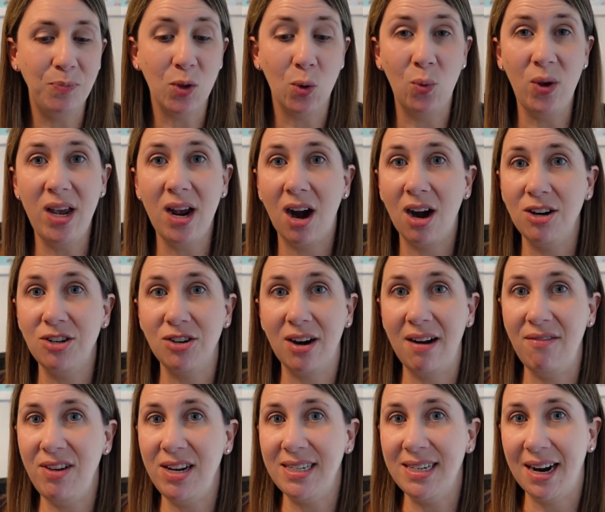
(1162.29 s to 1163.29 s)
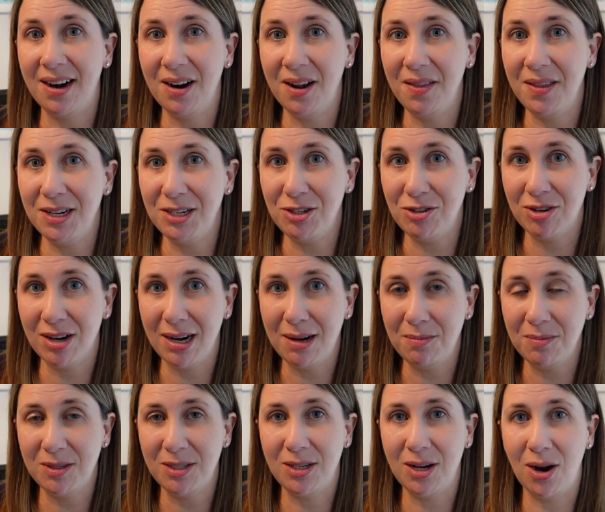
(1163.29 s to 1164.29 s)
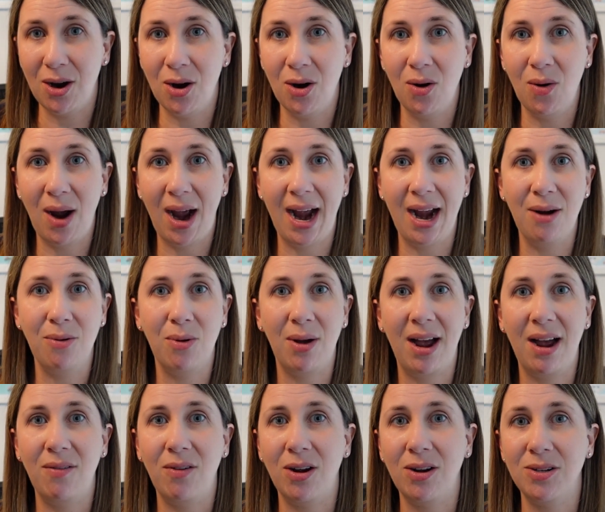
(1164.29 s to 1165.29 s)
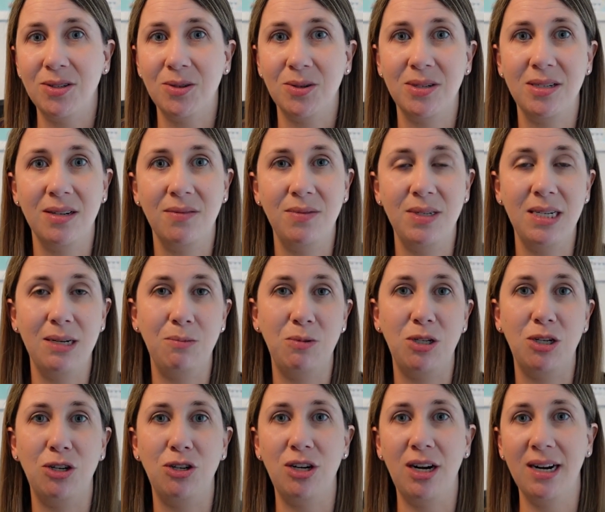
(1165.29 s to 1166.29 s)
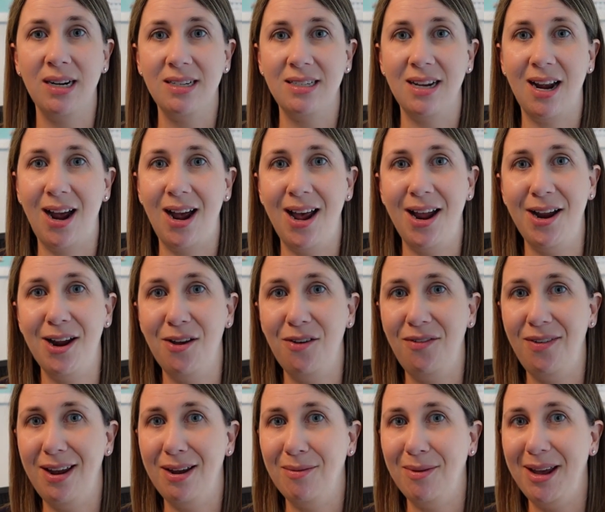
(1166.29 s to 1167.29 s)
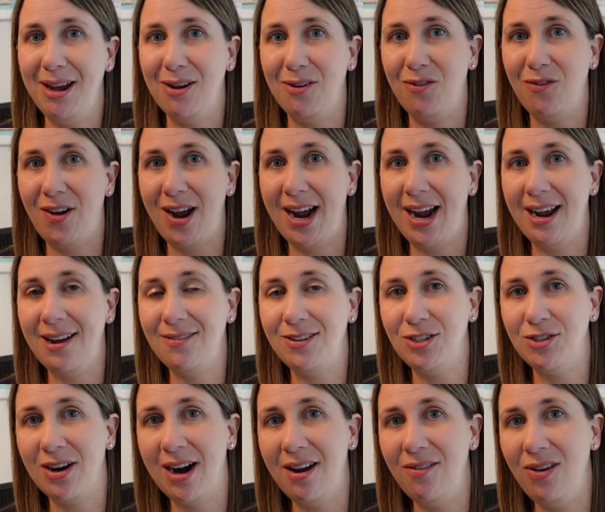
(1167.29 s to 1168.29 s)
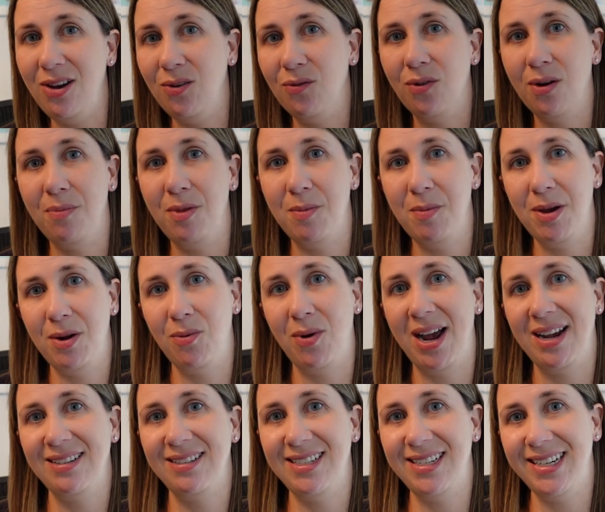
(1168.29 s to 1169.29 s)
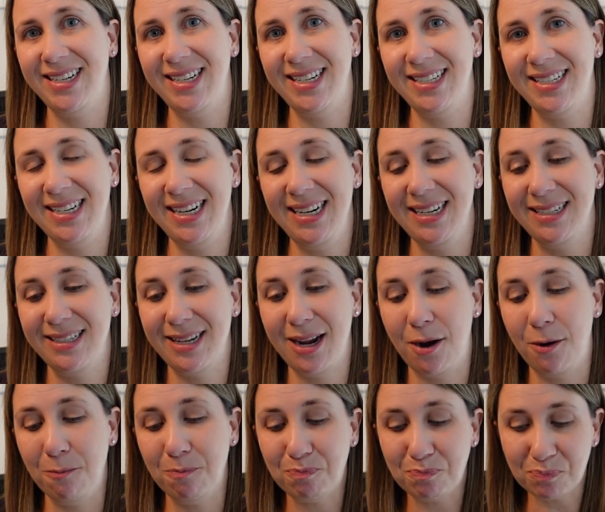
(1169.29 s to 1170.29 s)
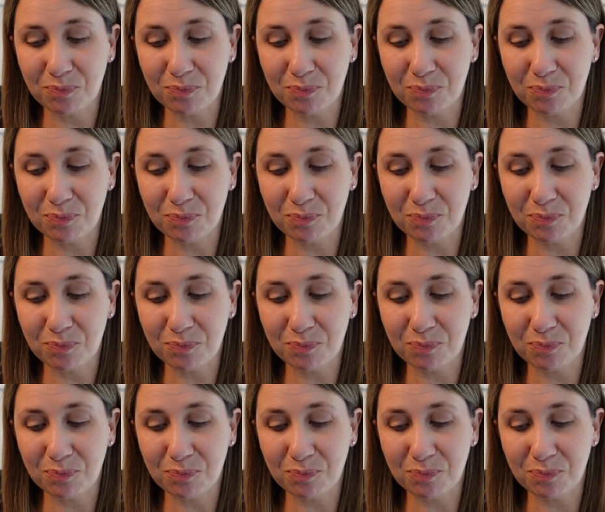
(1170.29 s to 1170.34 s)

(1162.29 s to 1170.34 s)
We are driving down on this trip, so I will have all sorts of tips and tricks on family of 5 driving from the Midwest to Disney. So